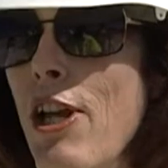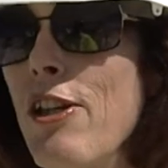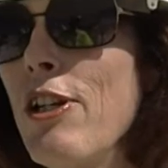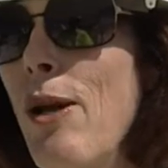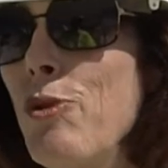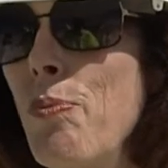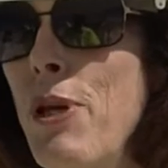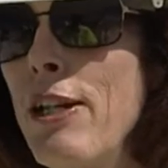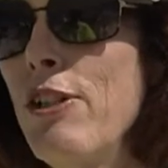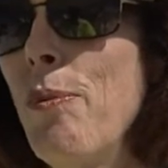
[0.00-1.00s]
helicopter
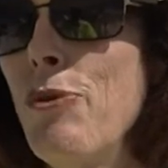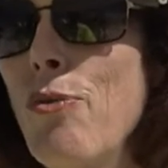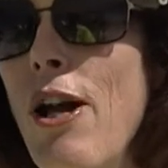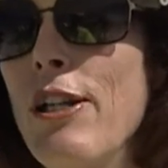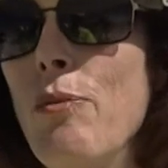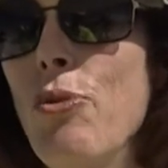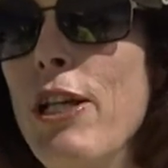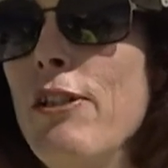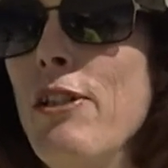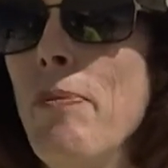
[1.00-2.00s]
picks up the rocket,
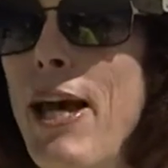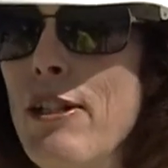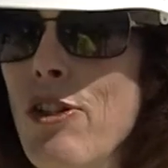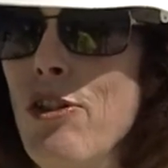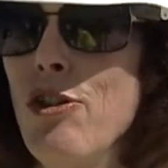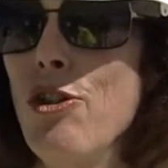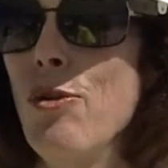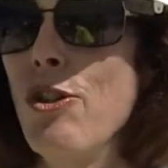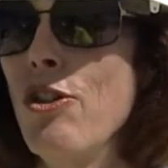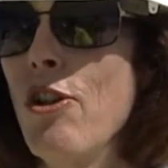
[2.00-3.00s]
brings it back to the
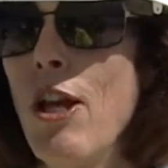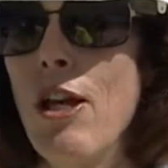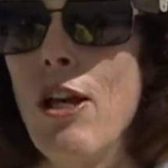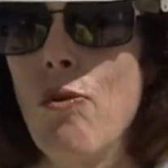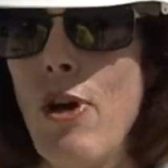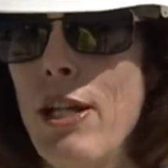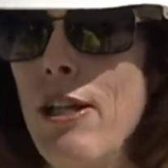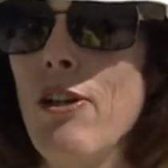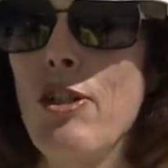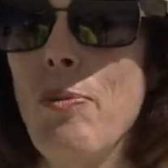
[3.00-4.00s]
students right
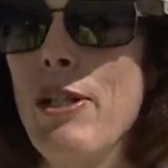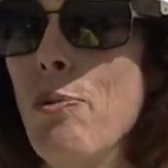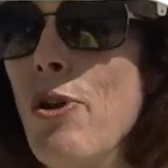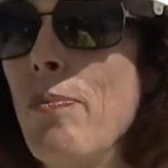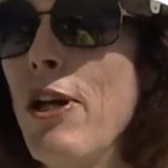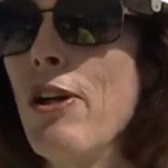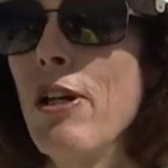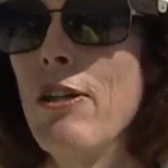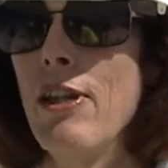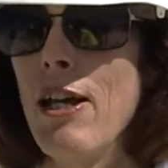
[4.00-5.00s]
here at Spaceport
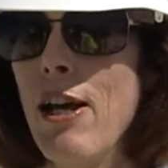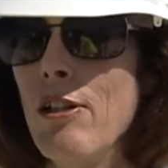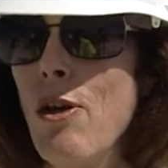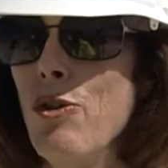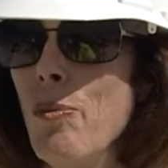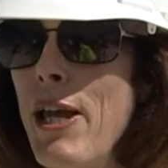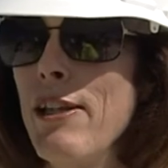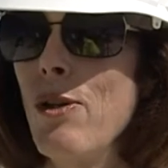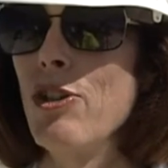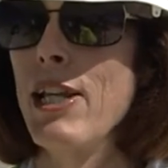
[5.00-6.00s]
America. They unload their
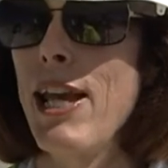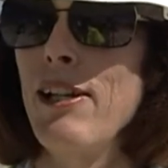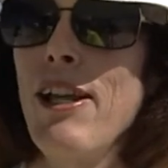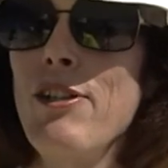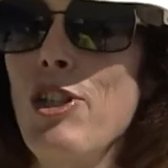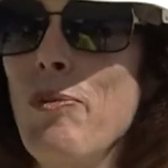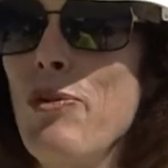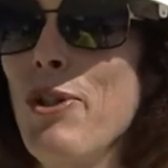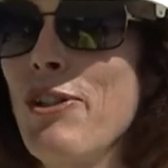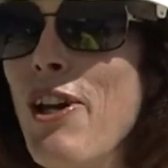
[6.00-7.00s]
payloads and analyze them in real